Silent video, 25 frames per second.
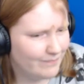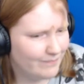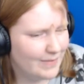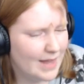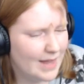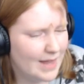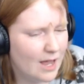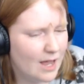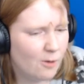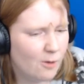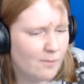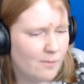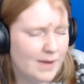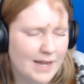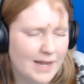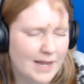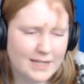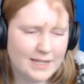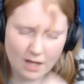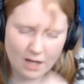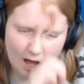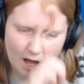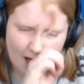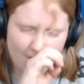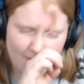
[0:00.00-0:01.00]
Nope.
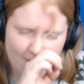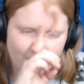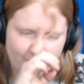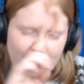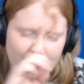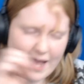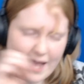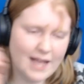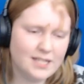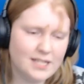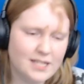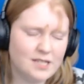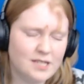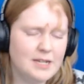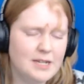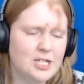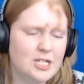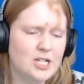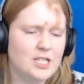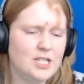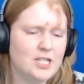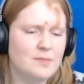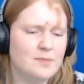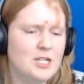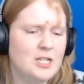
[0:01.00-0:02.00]
It's off by a
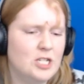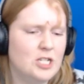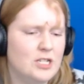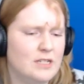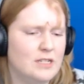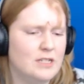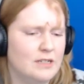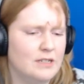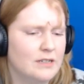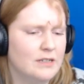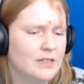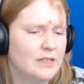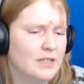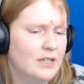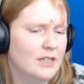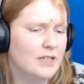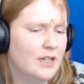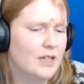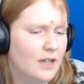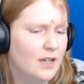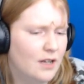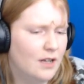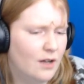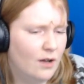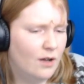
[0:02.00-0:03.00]
smidgy smidgen.
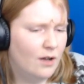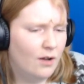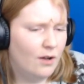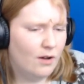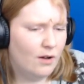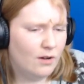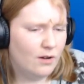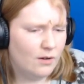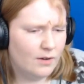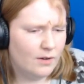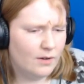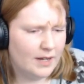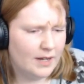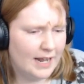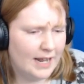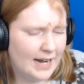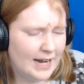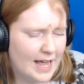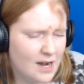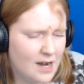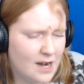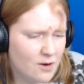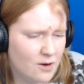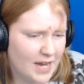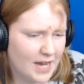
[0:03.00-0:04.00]
Oh, and
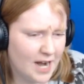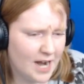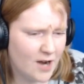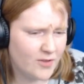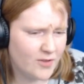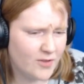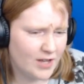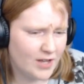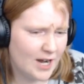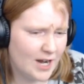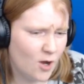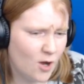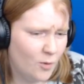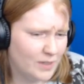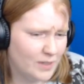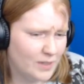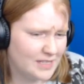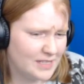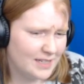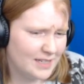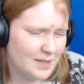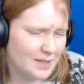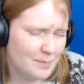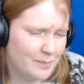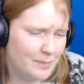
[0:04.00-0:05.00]
I don't care that I know what's
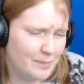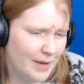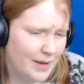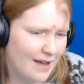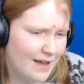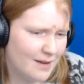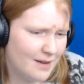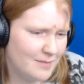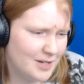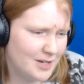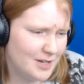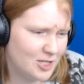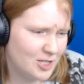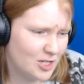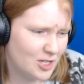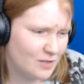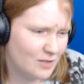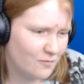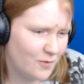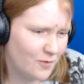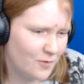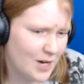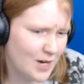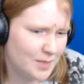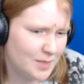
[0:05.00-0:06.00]
on the bottom. It just
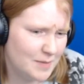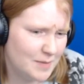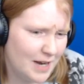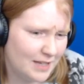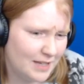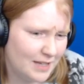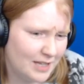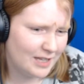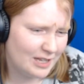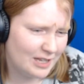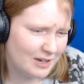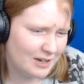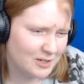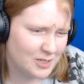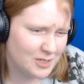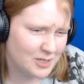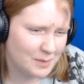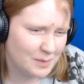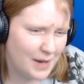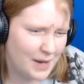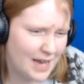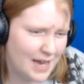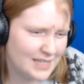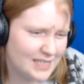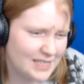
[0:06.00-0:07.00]
freaks me out there's a
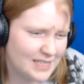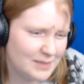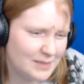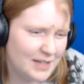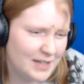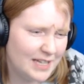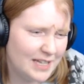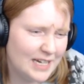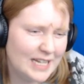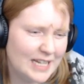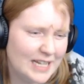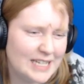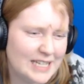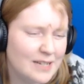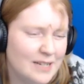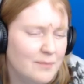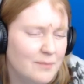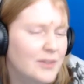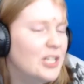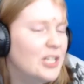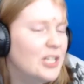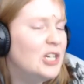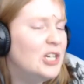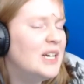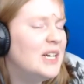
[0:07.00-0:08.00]
possibility that
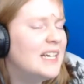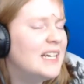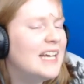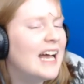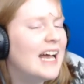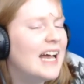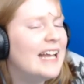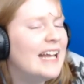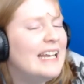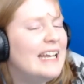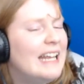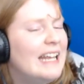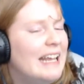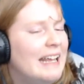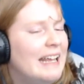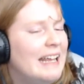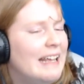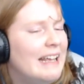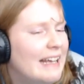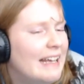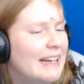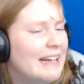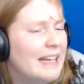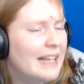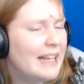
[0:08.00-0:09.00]
something could have gotten
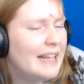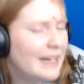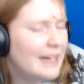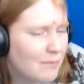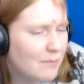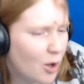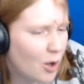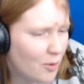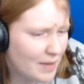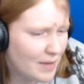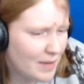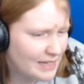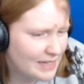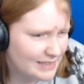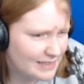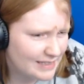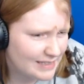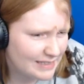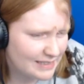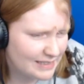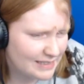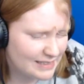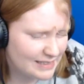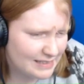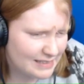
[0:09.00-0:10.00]
in at any moment.
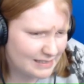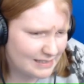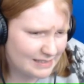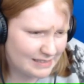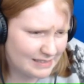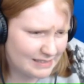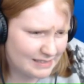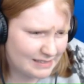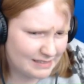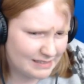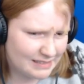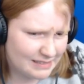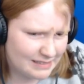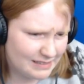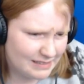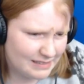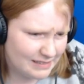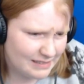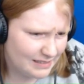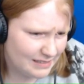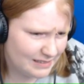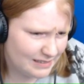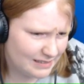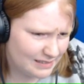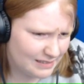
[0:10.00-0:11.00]

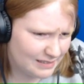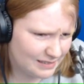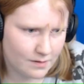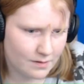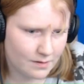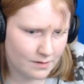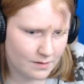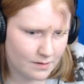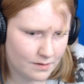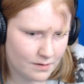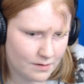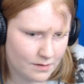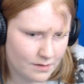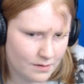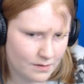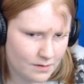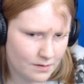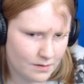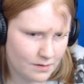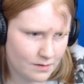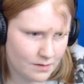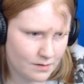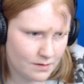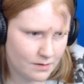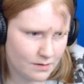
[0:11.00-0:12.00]
Ugh.
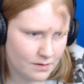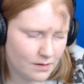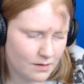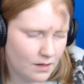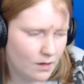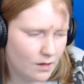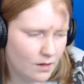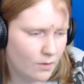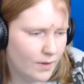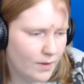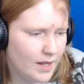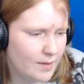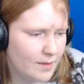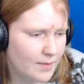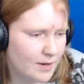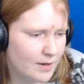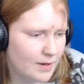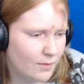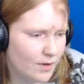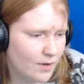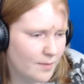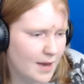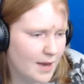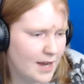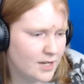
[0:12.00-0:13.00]
Oh, wait a minute.
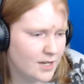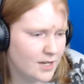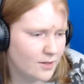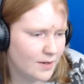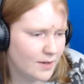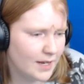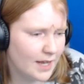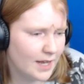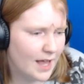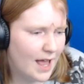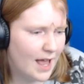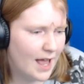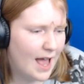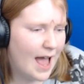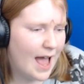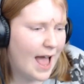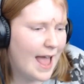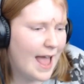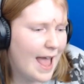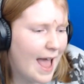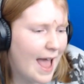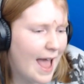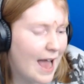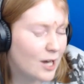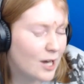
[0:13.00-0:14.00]
What am I doing?
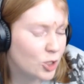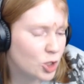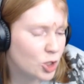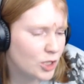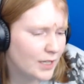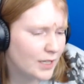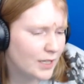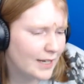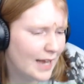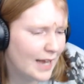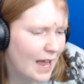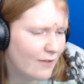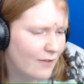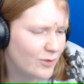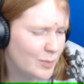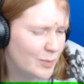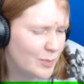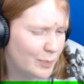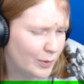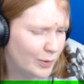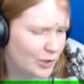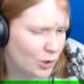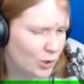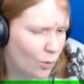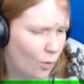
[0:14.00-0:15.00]
I actually have to
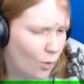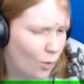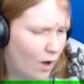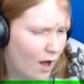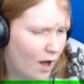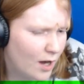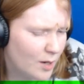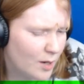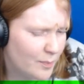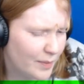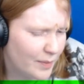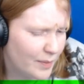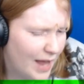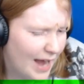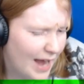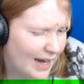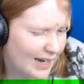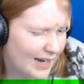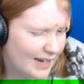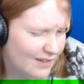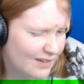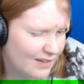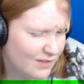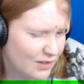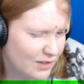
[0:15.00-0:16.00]
put the water back
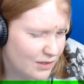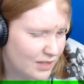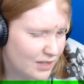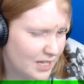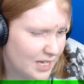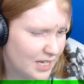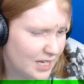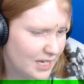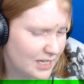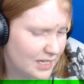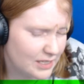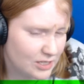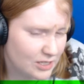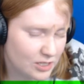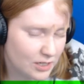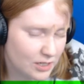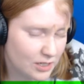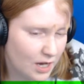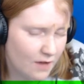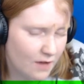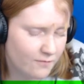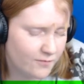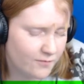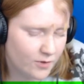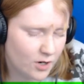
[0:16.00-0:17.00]
in the thing and
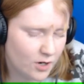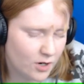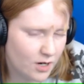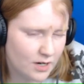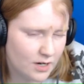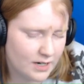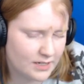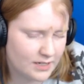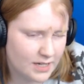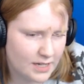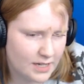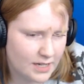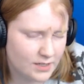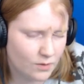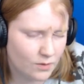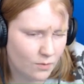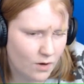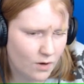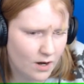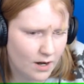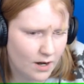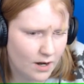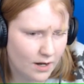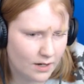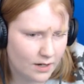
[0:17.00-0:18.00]
stuff or it doesn't
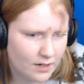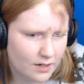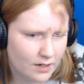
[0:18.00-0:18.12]
work.